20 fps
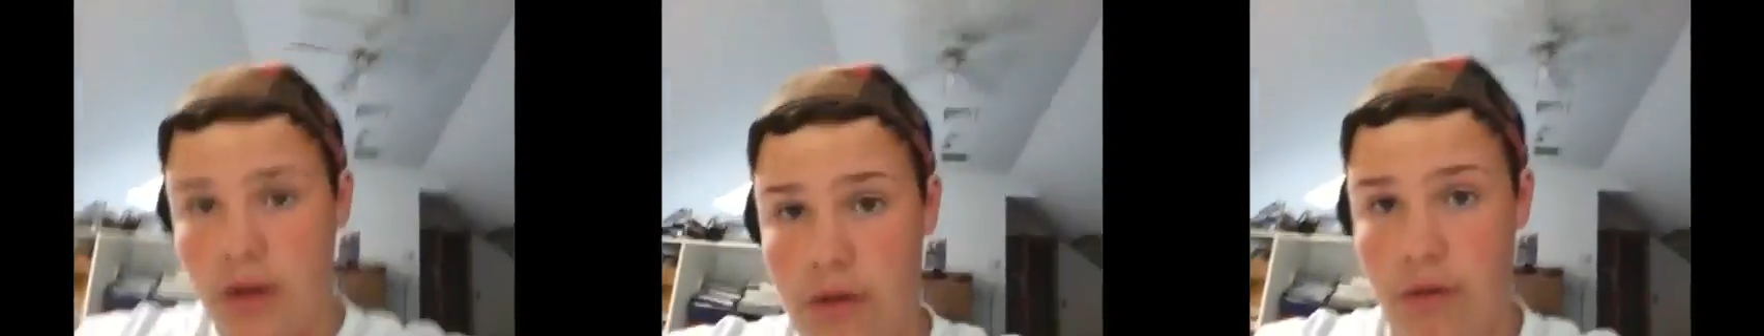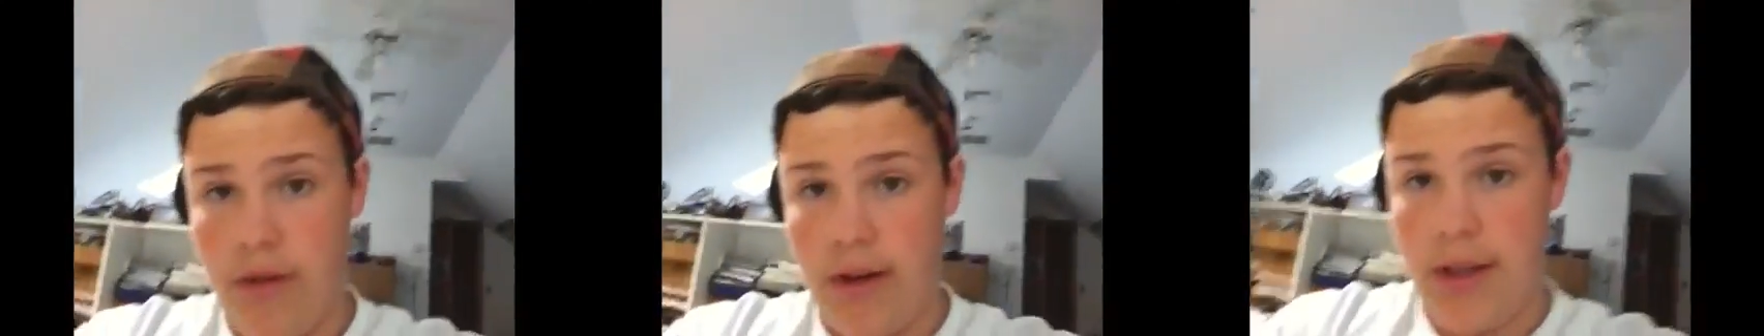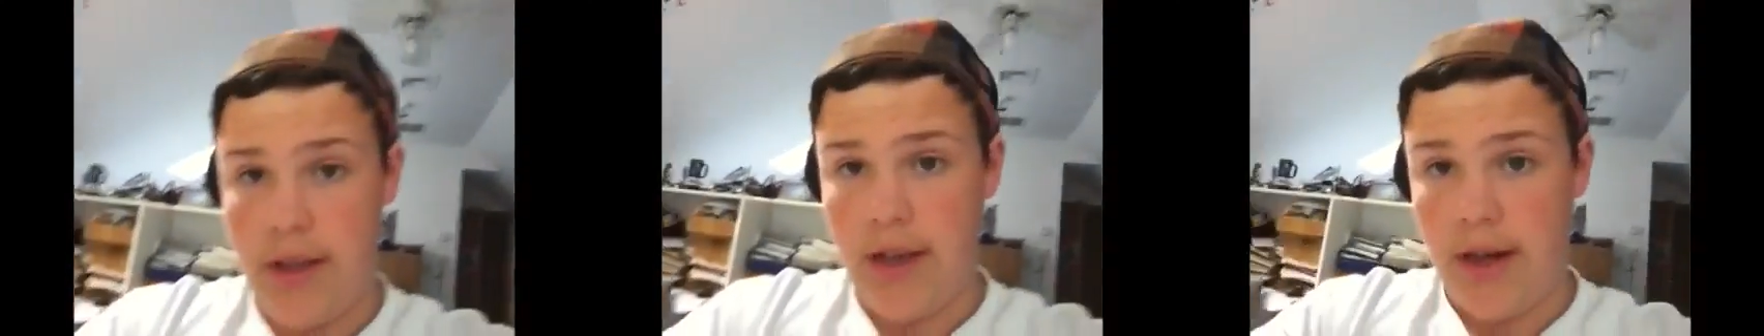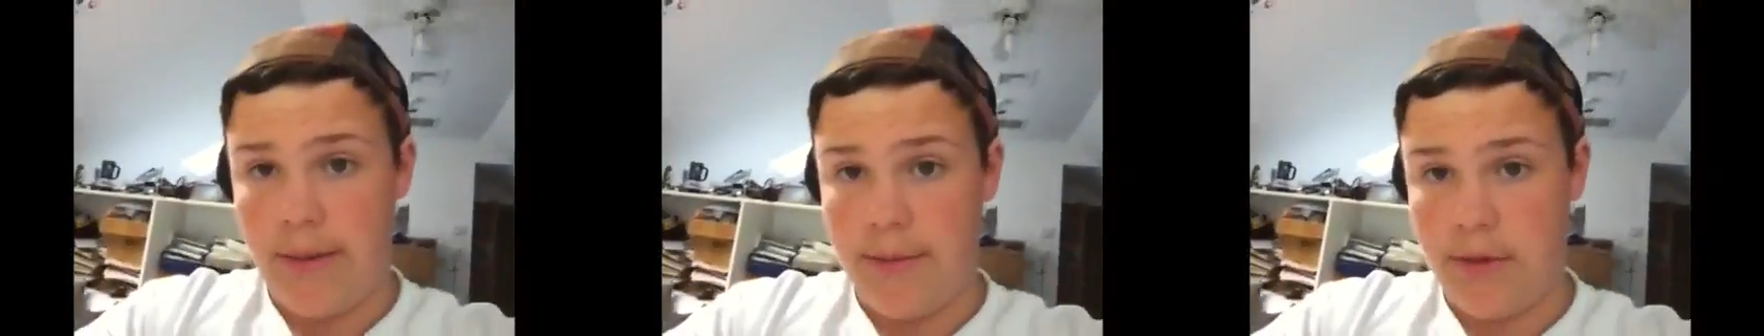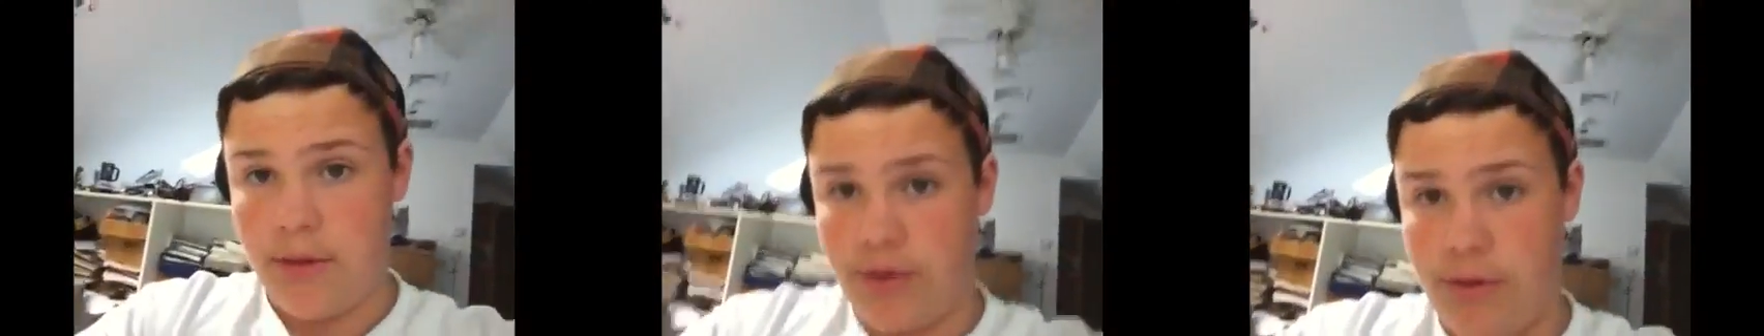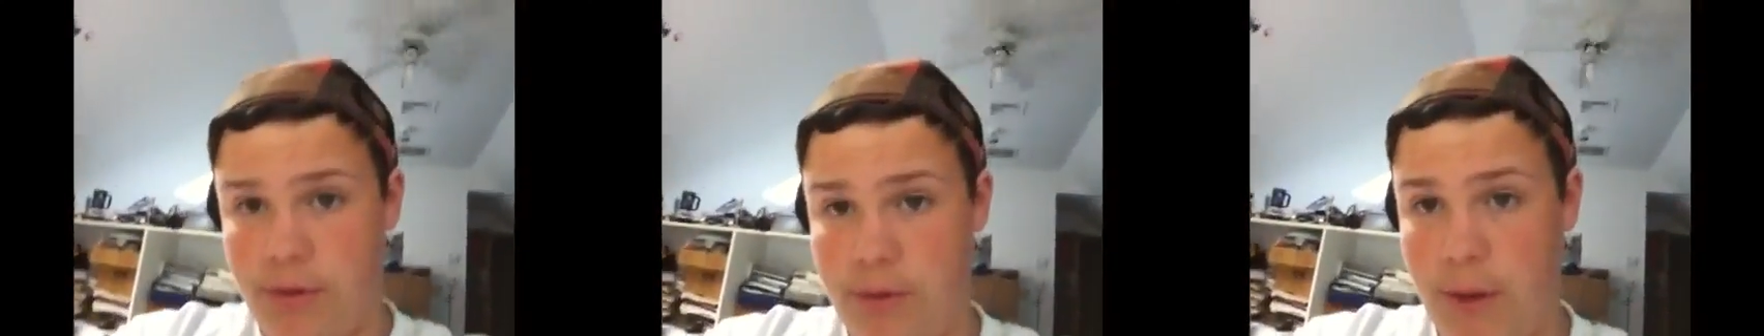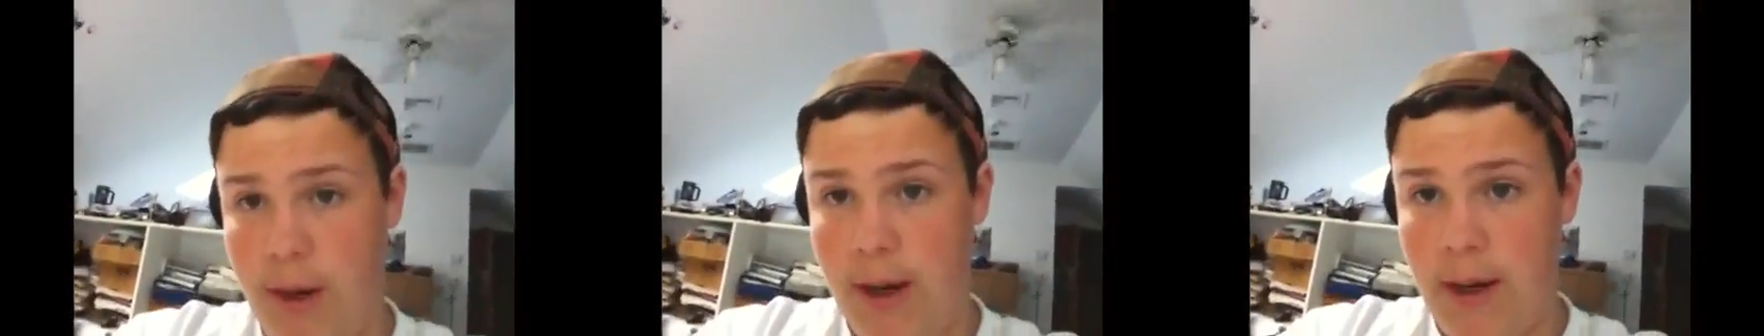Rate, comment,
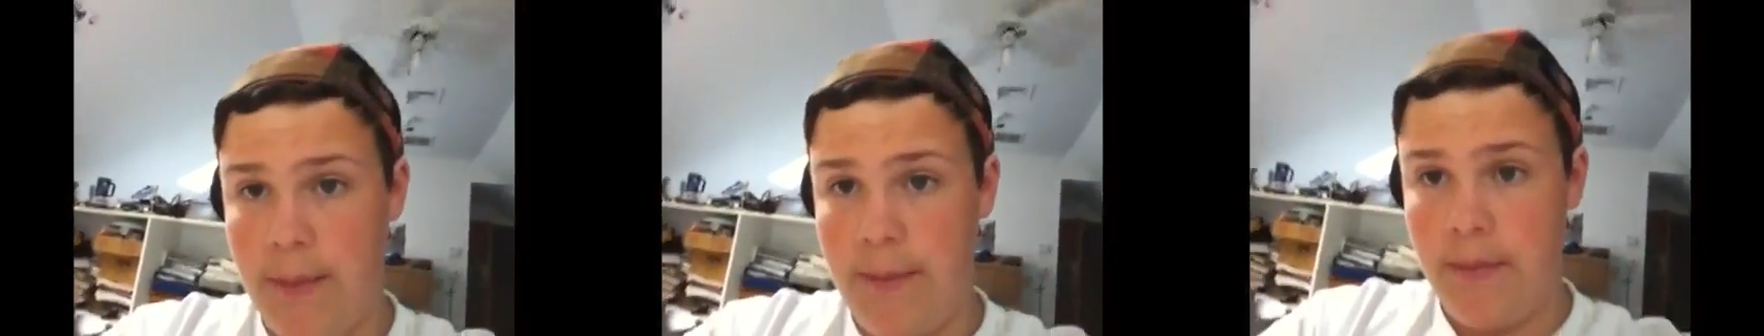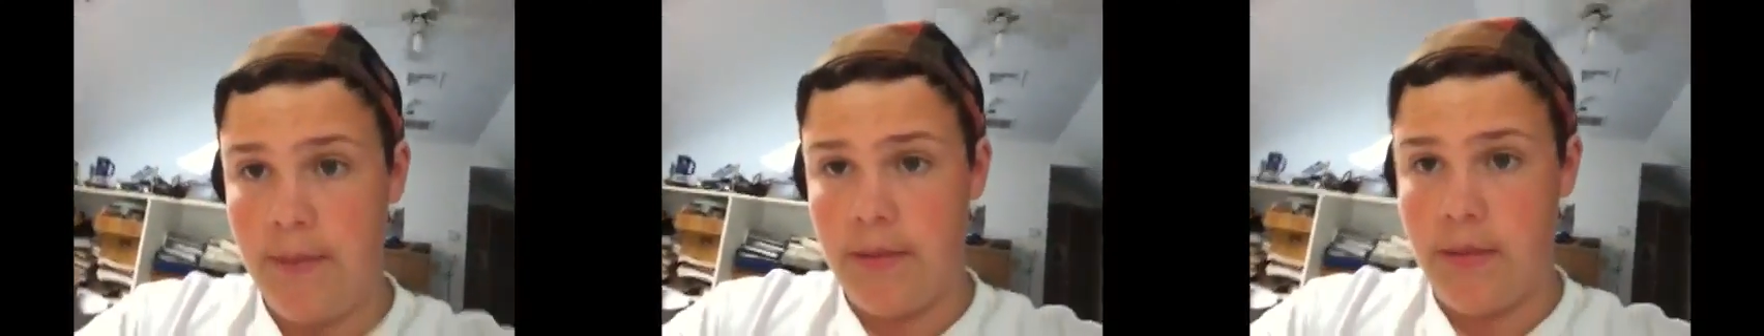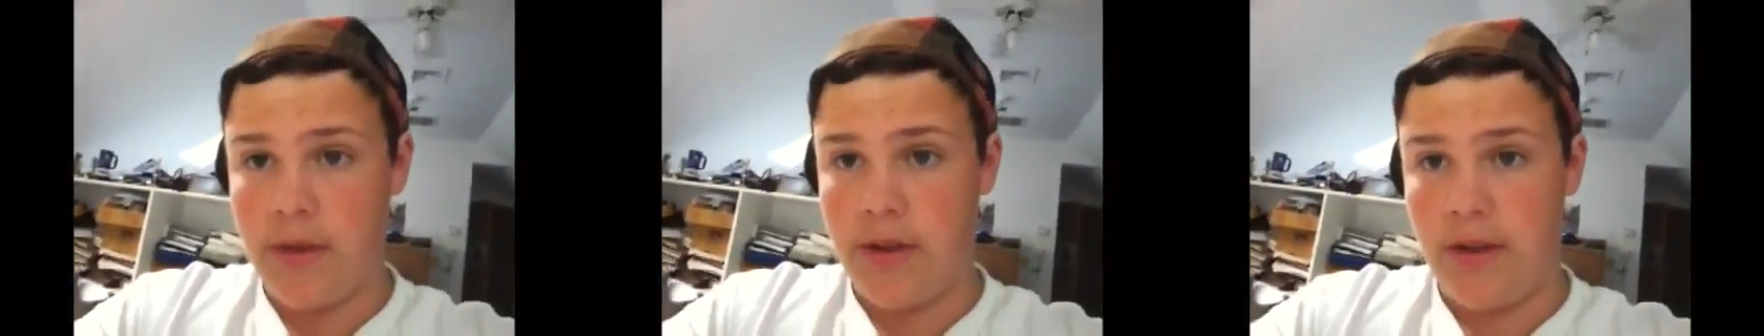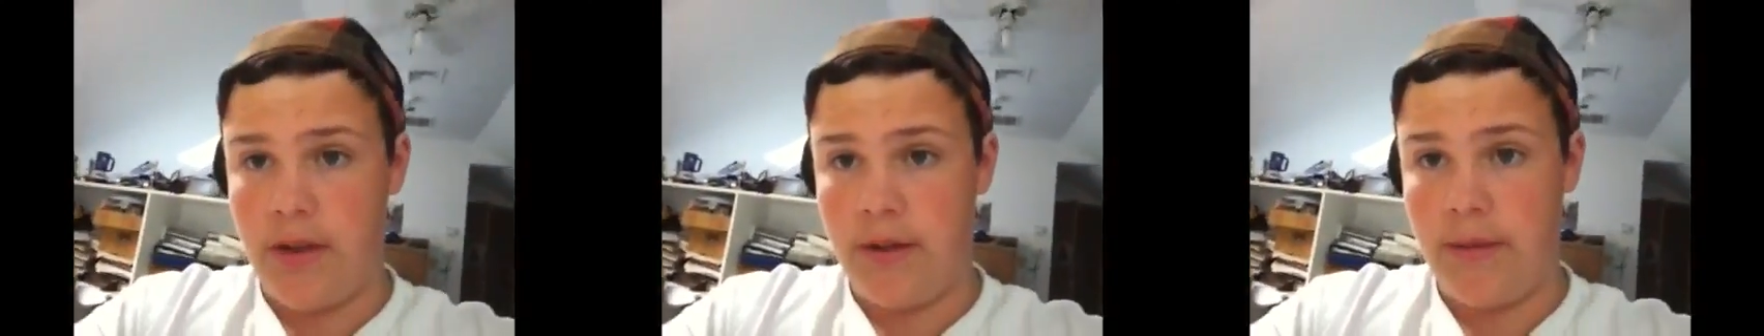subscribe. See